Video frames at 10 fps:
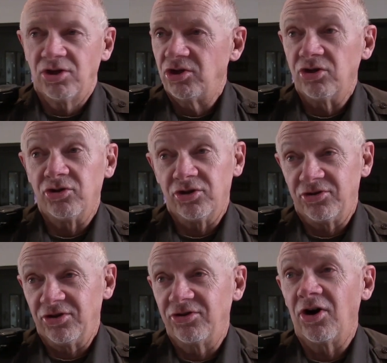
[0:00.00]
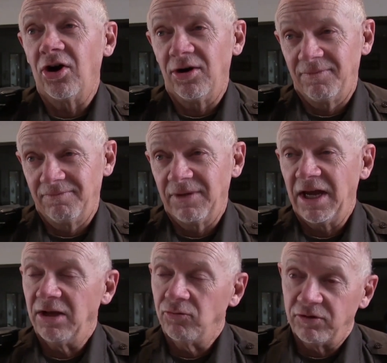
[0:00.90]
she's just a star.
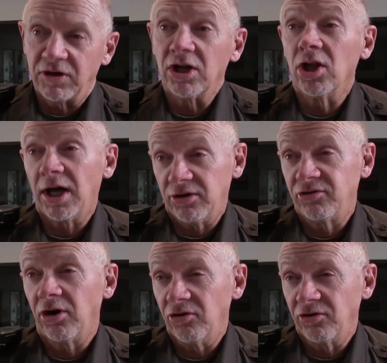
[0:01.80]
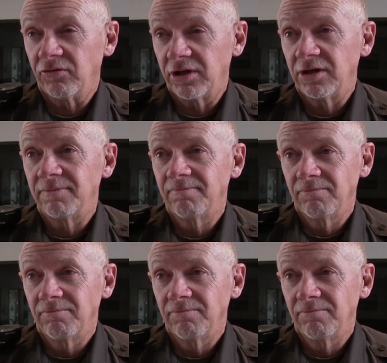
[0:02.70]
And we've got a lot of stars over there.